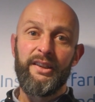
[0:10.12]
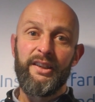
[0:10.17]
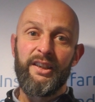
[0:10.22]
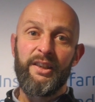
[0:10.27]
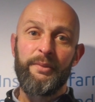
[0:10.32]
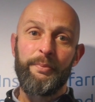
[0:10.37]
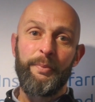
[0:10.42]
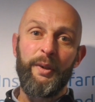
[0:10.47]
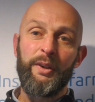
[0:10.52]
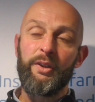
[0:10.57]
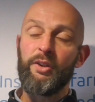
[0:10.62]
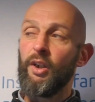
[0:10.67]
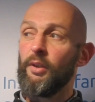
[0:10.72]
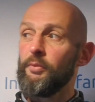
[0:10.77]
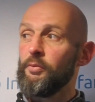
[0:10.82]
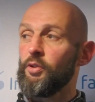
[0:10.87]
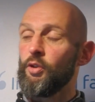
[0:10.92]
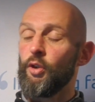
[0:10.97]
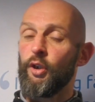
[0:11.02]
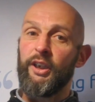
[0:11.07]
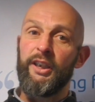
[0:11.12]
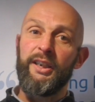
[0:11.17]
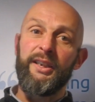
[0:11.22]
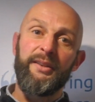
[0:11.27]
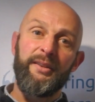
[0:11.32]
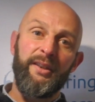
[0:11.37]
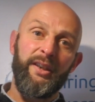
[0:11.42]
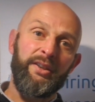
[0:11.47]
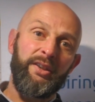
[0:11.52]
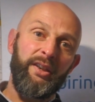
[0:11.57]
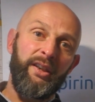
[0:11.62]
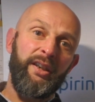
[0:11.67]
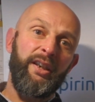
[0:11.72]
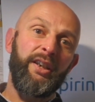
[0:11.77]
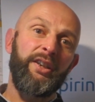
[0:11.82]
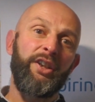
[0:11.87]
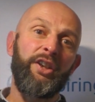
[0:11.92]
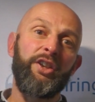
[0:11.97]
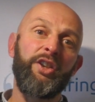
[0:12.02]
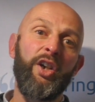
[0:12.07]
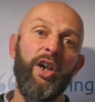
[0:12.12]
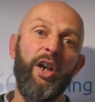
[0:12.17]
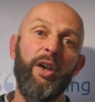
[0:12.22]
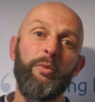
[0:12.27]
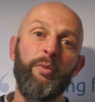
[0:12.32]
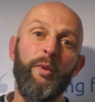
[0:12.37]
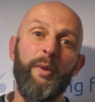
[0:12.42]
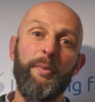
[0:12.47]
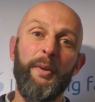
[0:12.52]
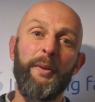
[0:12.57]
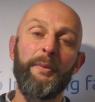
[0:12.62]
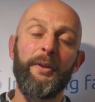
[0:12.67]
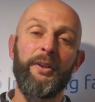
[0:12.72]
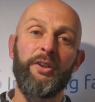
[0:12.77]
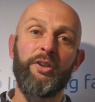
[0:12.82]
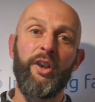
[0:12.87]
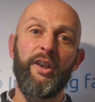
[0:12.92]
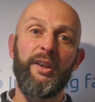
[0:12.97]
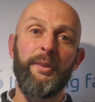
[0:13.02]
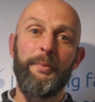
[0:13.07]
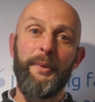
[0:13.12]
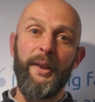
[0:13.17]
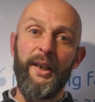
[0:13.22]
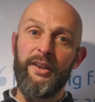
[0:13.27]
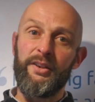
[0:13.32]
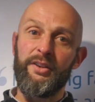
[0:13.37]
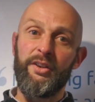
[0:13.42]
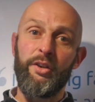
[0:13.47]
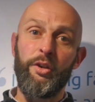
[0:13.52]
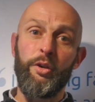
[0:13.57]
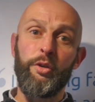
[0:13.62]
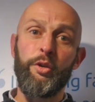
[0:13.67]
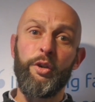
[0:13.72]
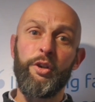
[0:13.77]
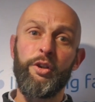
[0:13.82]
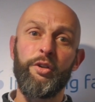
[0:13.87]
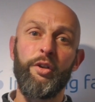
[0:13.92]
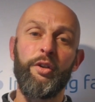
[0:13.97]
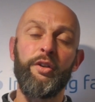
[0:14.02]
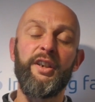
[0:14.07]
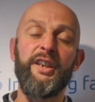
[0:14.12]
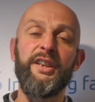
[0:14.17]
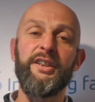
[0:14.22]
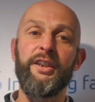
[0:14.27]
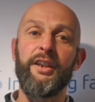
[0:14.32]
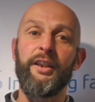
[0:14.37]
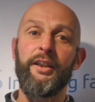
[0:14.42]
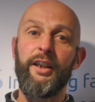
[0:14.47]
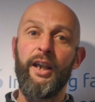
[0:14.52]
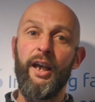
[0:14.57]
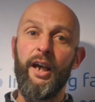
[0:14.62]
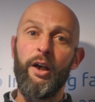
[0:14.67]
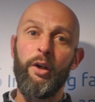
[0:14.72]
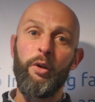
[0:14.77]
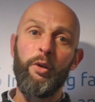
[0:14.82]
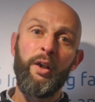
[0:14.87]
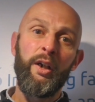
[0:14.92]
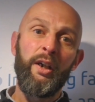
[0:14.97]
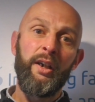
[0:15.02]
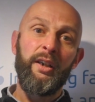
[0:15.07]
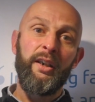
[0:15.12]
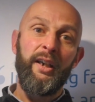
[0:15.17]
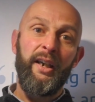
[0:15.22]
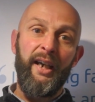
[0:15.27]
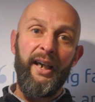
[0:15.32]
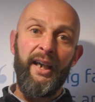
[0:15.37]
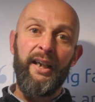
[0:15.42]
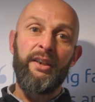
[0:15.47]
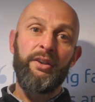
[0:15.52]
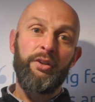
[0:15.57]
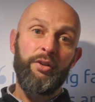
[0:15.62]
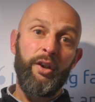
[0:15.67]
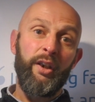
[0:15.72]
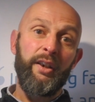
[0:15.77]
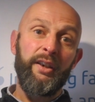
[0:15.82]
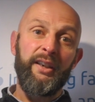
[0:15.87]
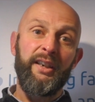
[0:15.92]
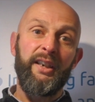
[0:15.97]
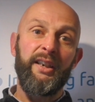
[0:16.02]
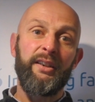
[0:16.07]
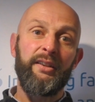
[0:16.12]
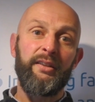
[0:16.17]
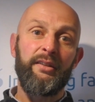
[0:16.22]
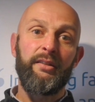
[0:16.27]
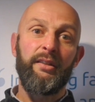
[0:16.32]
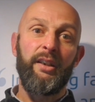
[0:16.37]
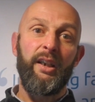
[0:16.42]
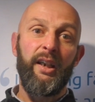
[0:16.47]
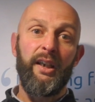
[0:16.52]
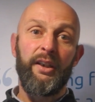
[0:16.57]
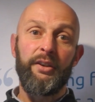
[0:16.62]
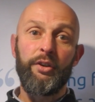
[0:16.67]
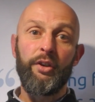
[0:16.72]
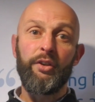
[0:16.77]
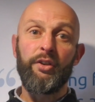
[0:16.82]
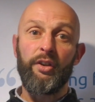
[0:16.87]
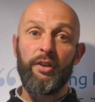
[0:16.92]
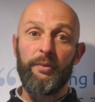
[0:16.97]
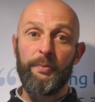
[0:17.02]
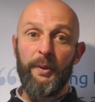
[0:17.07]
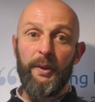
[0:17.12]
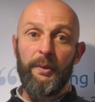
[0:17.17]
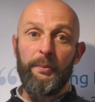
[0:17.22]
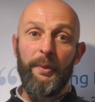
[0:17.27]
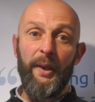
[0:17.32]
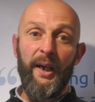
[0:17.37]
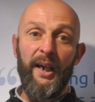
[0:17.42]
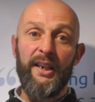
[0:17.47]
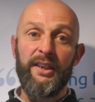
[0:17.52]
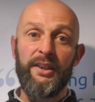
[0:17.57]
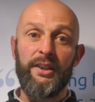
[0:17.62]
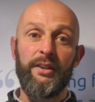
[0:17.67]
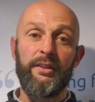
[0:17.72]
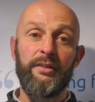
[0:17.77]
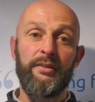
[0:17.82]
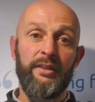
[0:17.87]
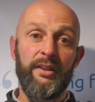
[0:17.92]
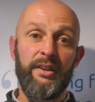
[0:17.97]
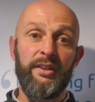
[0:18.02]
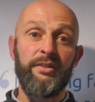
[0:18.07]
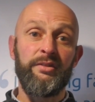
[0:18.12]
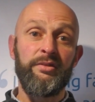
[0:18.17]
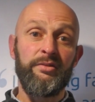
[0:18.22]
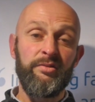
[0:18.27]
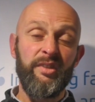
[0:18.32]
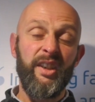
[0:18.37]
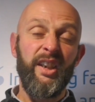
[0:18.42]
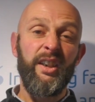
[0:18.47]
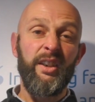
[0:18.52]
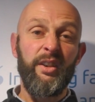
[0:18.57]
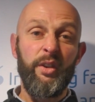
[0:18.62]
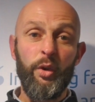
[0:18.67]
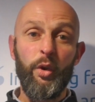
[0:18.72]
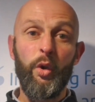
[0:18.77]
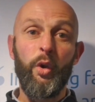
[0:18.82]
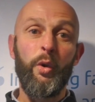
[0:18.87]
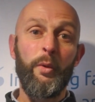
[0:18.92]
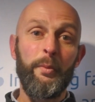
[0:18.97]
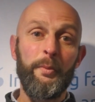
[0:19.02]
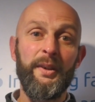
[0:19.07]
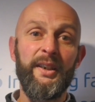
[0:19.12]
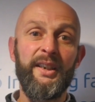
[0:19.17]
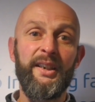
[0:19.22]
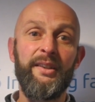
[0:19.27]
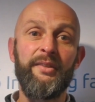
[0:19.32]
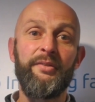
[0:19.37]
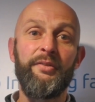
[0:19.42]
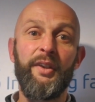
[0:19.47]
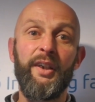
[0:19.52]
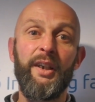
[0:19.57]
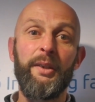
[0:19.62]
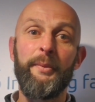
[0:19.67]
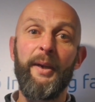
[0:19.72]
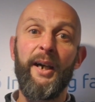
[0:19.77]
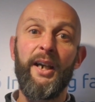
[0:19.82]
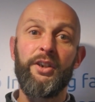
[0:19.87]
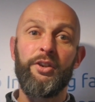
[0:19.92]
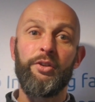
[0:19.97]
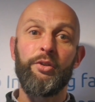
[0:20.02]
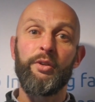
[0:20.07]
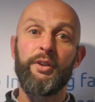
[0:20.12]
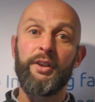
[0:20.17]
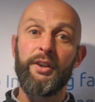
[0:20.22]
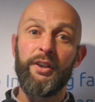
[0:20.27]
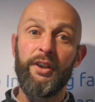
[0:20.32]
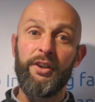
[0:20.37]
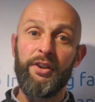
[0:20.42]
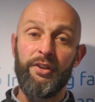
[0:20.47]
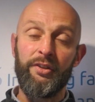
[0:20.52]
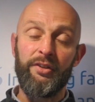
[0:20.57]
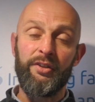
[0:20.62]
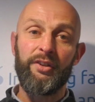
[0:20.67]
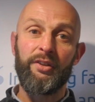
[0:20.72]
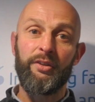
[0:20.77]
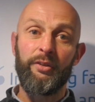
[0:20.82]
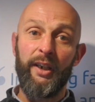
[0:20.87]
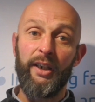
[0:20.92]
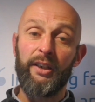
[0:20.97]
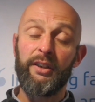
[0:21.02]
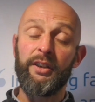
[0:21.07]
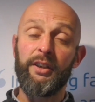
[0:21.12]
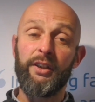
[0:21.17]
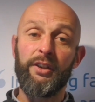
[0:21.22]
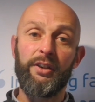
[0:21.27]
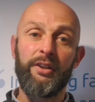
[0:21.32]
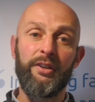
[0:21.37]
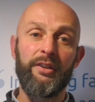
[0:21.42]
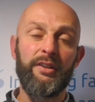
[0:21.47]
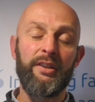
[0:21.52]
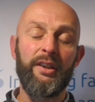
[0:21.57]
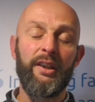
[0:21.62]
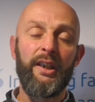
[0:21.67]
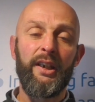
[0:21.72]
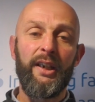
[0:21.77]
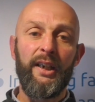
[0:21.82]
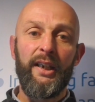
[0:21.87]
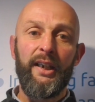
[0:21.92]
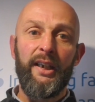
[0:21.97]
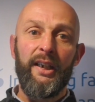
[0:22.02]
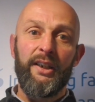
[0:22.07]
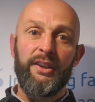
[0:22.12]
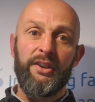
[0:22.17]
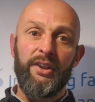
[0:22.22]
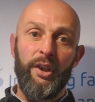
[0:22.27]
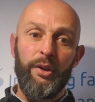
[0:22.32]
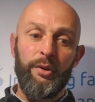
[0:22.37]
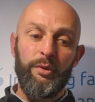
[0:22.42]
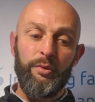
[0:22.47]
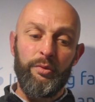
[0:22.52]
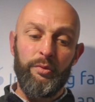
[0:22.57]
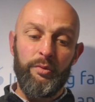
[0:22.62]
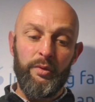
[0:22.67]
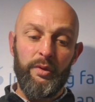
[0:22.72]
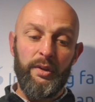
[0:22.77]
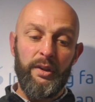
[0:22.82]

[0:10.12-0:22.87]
Springtime's tricky. It's a time where people are trying to balance the nutritional needs of the cow and trying to get use of spring pasture in normally fairly marginal conditions, ground conditions. So